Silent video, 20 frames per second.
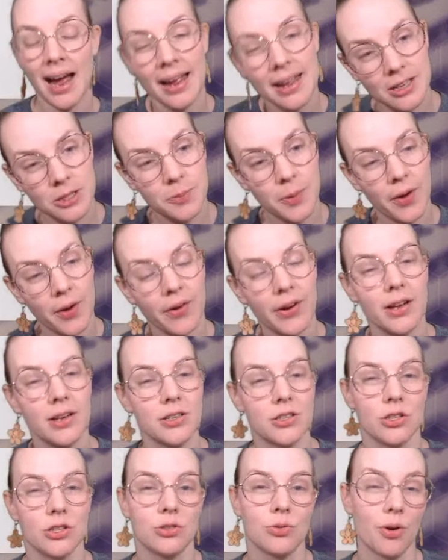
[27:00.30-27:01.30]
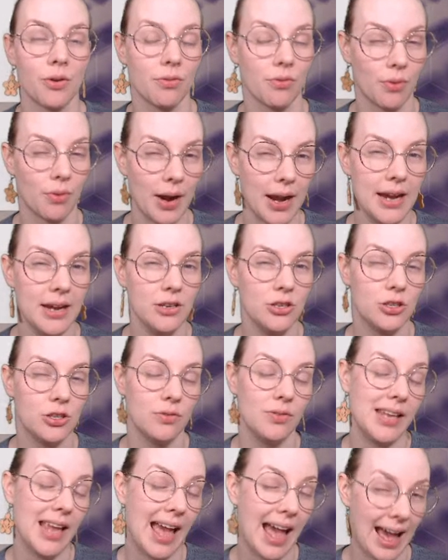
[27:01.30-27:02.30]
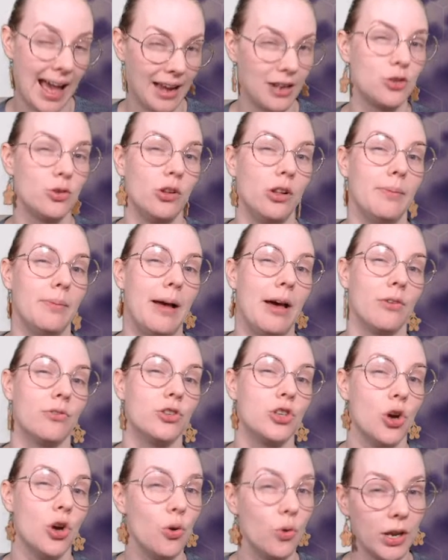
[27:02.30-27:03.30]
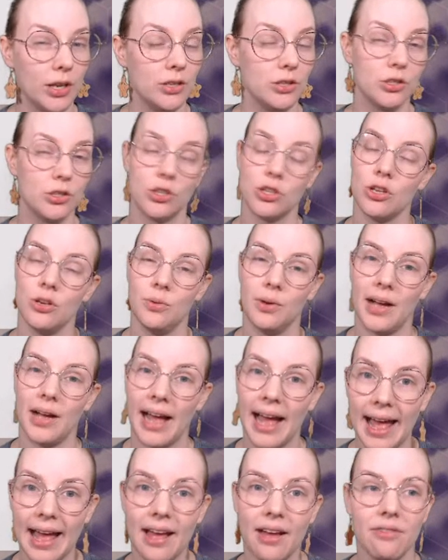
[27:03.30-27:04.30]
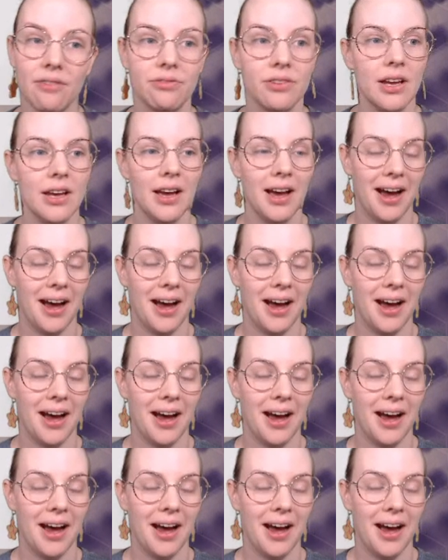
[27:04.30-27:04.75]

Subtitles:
experience, the sort of range of the actual amount of tokens that you will have